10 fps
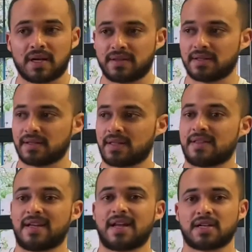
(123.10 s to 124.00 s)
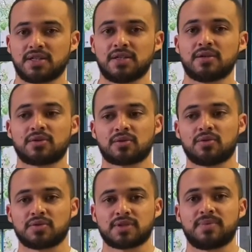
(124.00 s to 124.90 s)
I think, and that actually
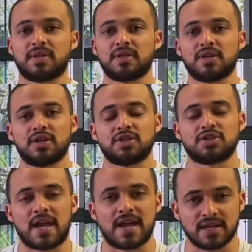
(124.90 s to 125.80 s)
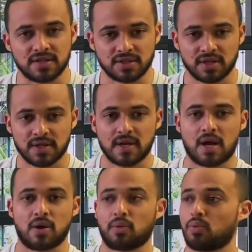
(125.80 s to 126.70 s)
causes better change
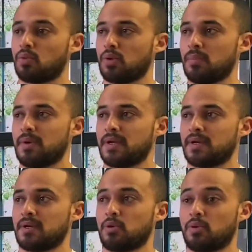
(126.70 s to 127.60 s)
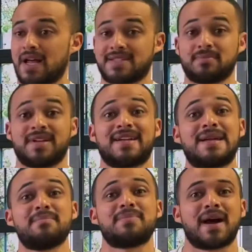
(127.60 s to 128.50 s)
uh, or a better or has a better
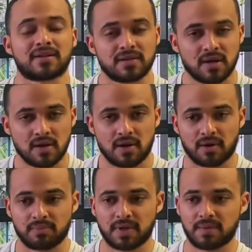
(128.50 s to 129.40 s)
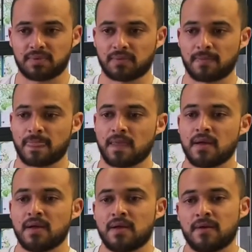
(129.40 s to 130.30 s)
impact on people.
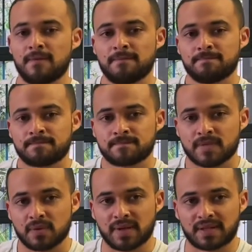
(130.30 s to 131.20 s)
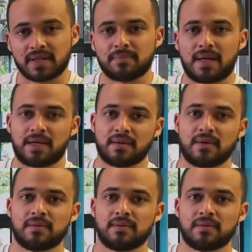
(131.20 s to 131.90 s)
We think money